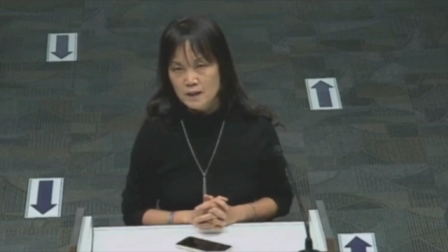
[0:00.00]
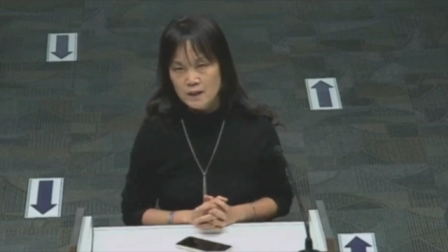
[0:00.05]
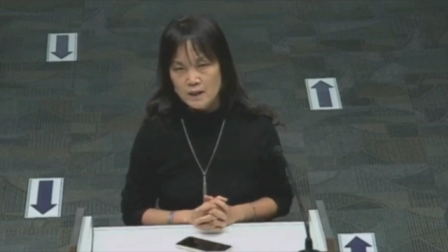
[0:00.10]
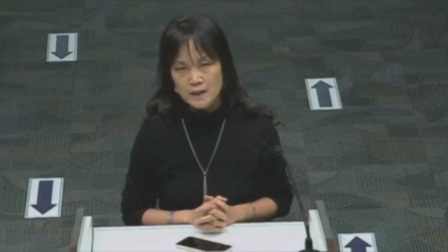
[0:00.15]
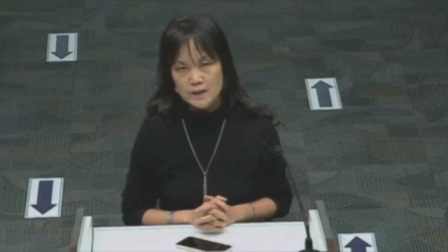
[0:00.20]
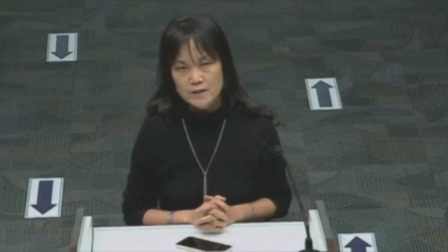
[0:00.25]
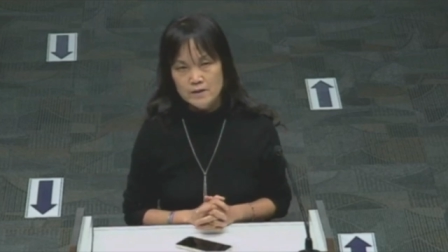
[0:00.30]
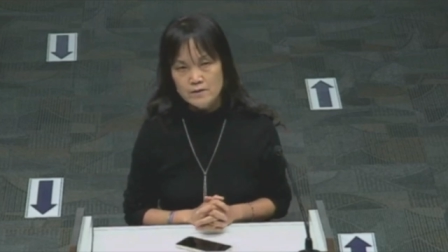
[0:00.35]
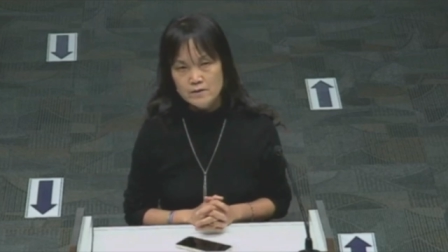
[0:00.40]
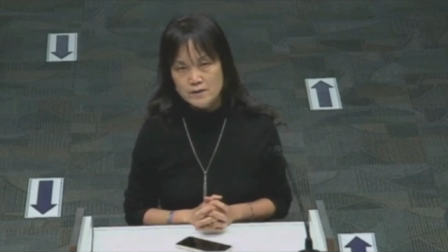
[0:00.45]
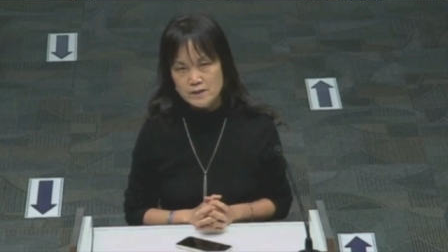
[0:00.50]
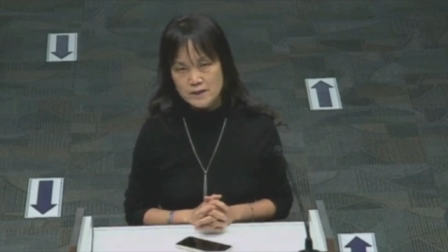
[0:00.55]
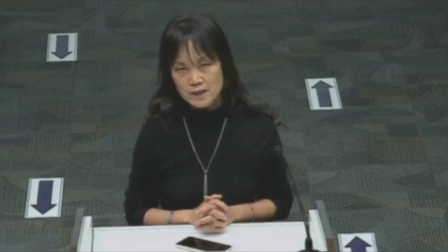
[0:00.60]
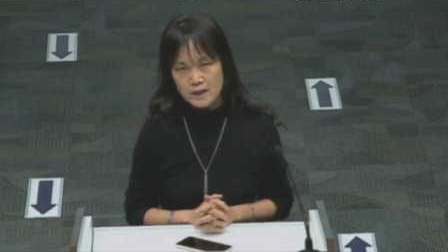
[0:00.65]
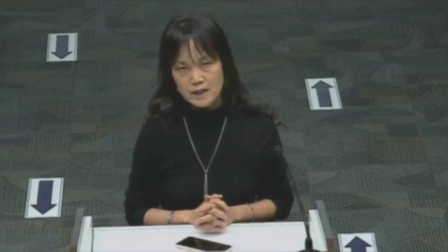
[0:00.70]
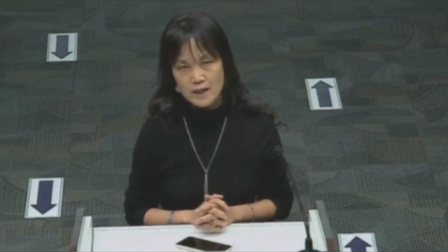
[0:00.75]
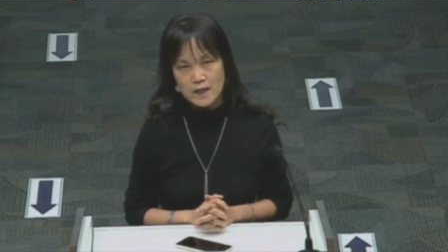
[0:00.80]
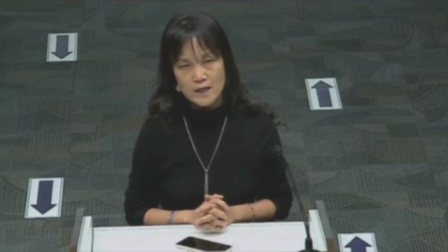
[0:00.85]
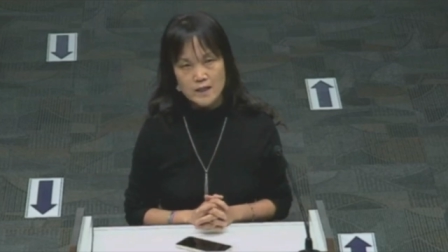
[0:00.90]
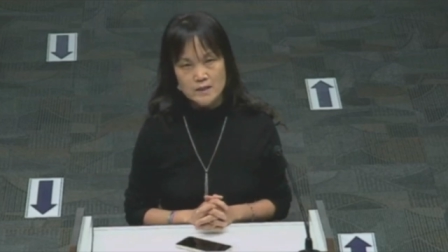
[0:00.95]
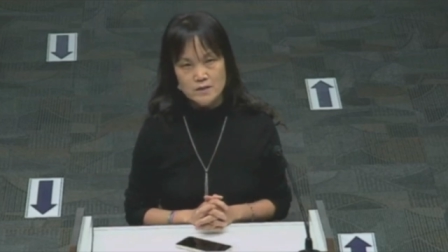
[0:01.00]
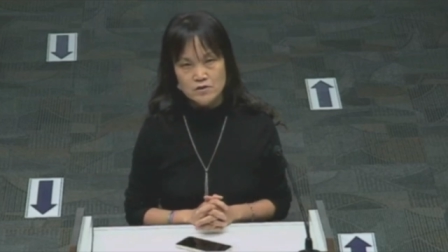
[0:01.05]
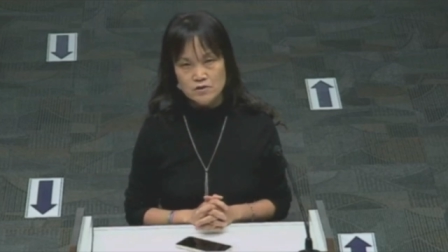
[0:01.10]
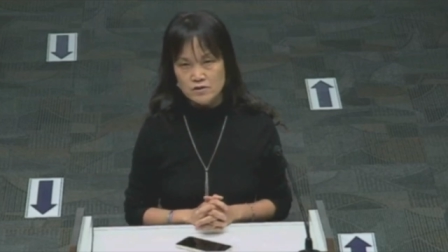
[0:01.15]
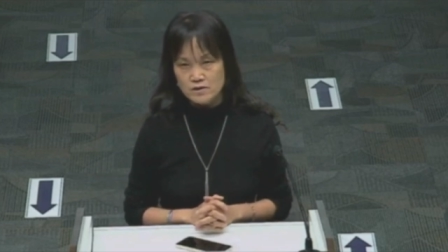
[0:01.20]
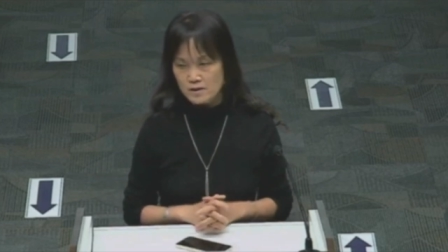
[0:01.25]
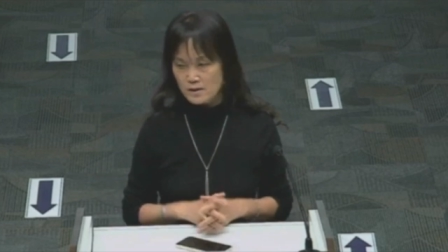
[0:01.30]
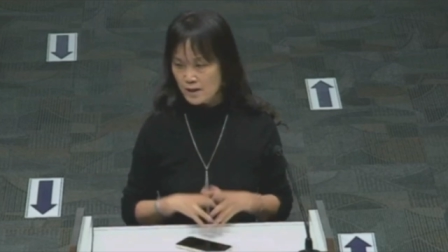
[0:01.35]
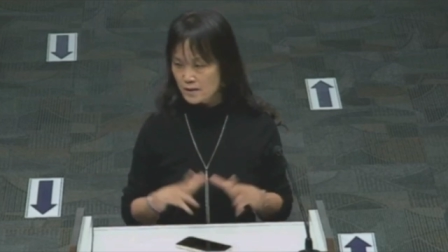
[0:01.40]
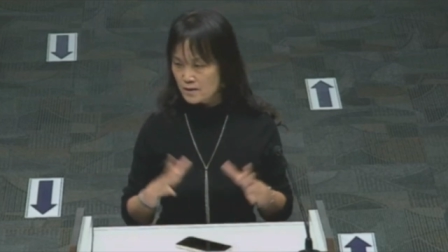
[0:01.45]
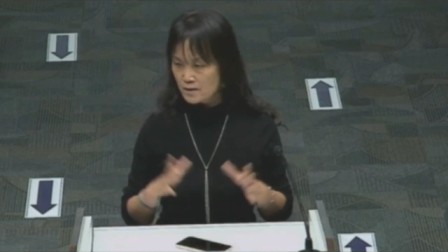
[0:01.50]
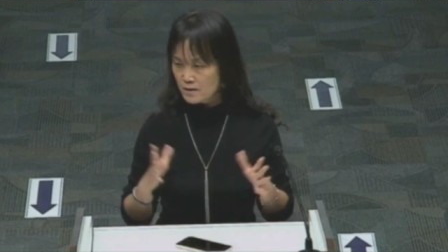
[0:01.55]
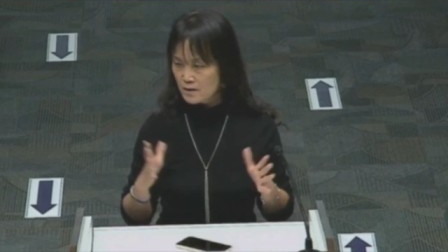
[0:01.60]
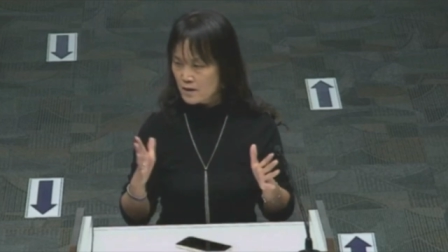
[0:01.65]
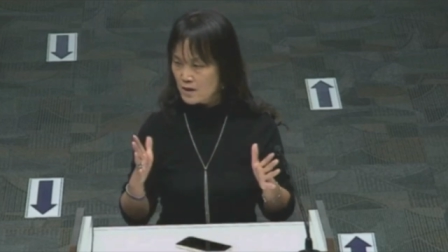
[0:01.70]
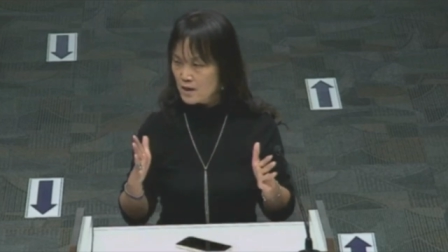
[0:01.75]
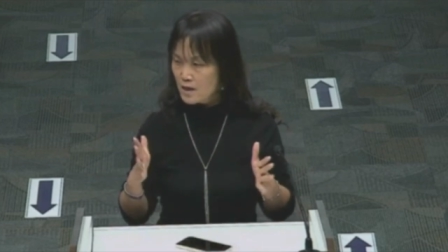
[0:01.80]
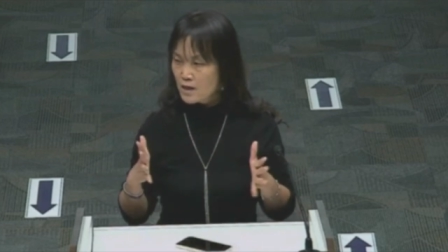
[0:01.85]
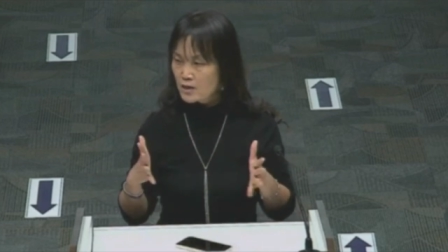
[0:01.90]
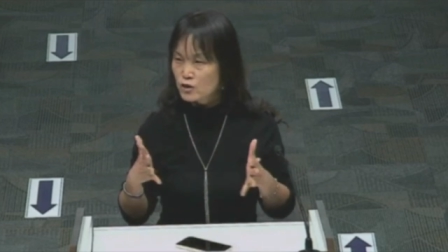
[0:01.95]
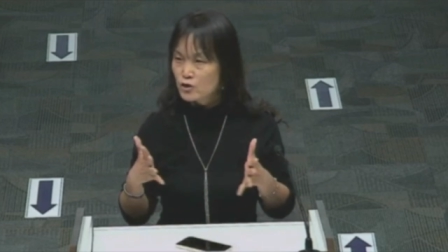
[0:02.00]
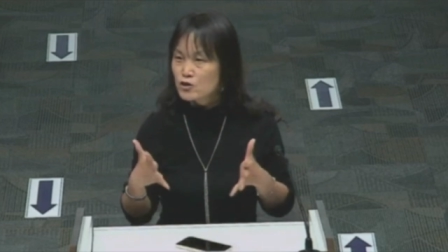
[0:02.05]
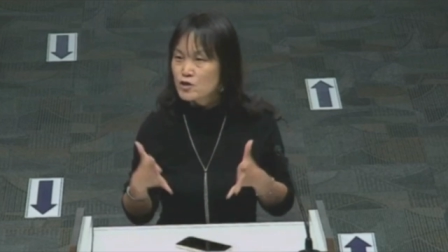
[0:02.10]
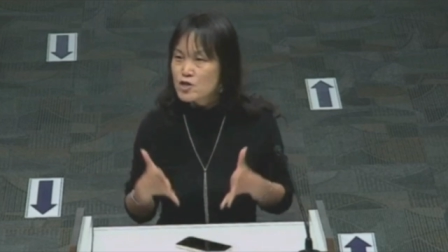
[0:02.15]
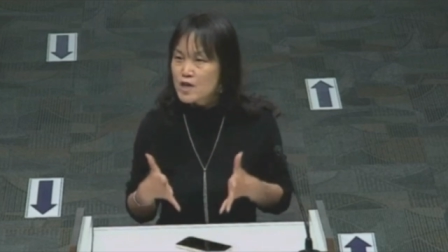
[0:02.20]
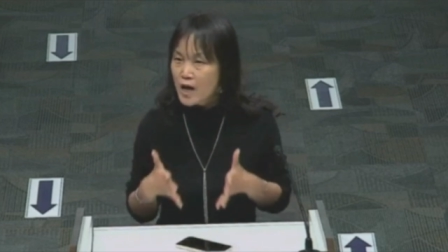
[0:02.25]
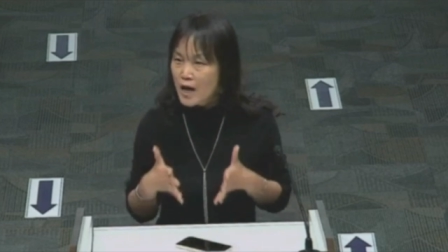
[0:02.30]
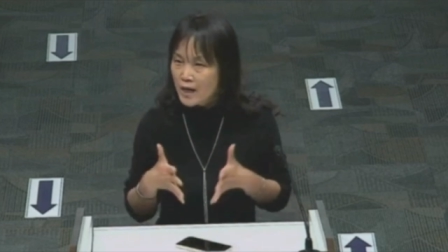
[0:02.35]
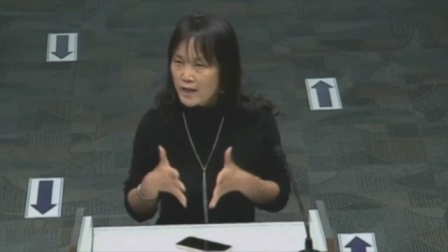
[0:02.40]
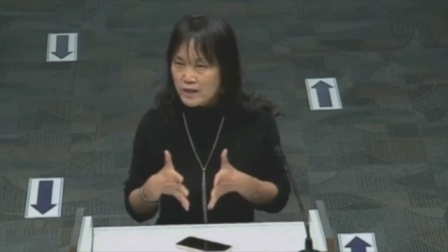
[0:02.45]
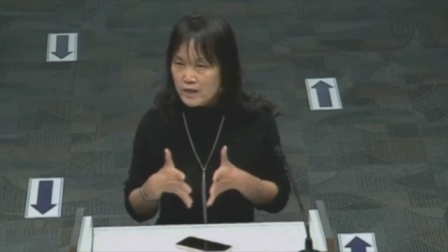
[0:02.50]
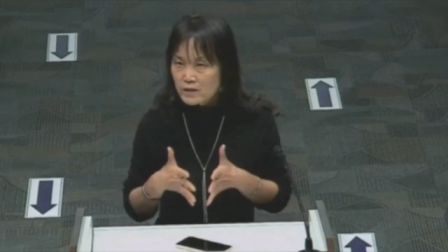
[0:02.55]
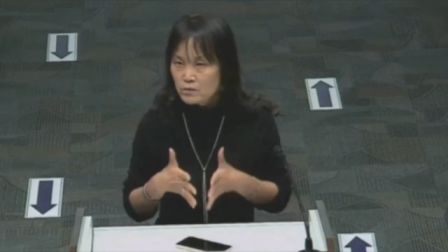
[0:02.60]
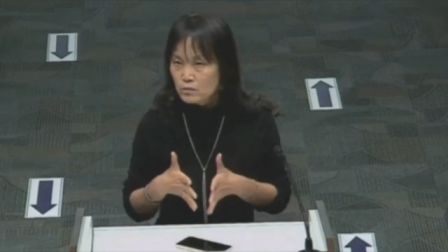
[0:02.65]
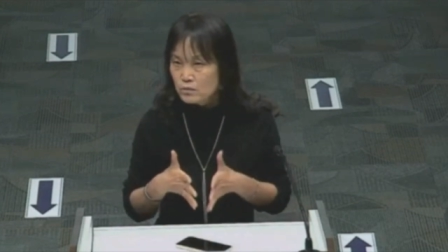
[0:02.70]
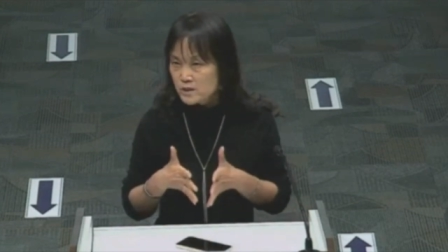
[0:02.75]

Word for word: And there is that adage is that united